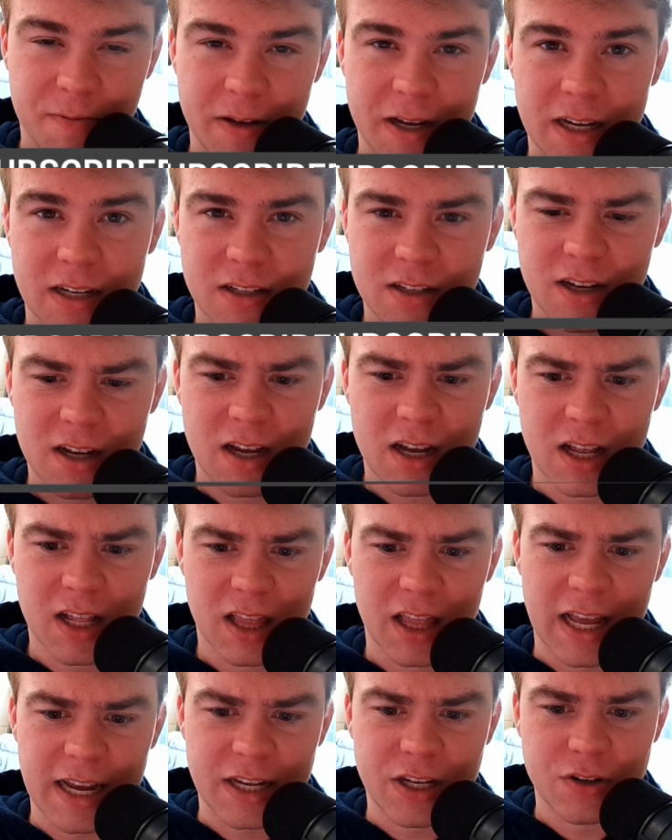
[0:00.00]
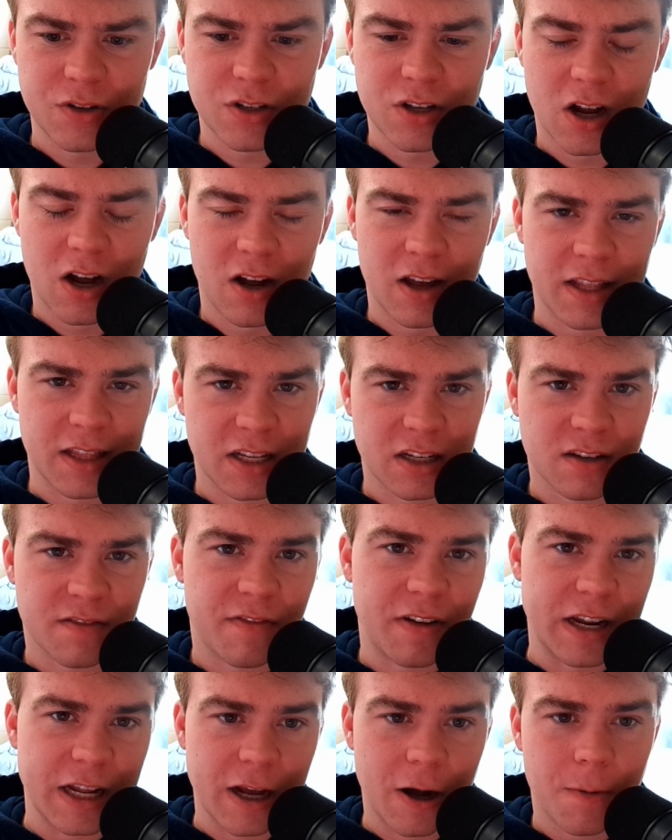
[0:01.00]
FPS like you saw in this
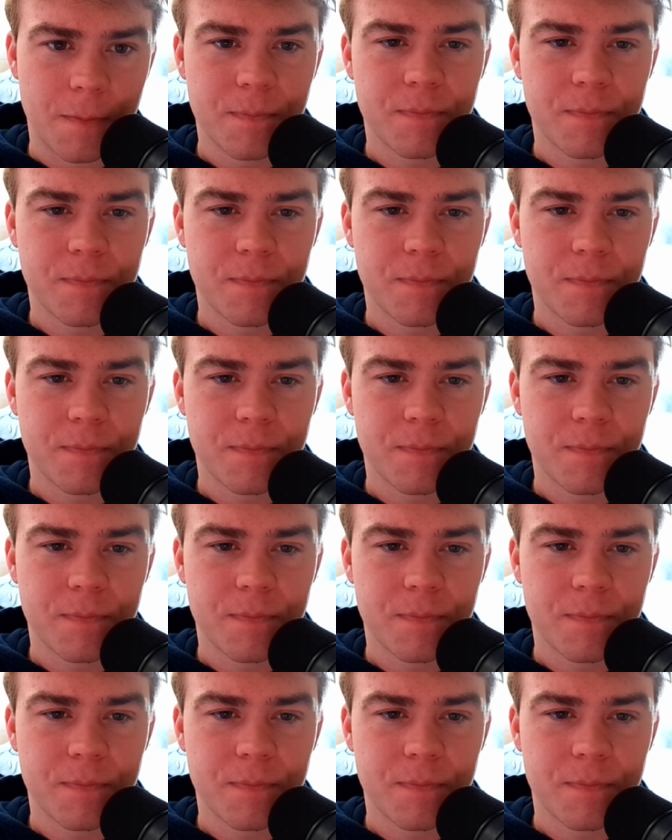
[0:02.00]
video.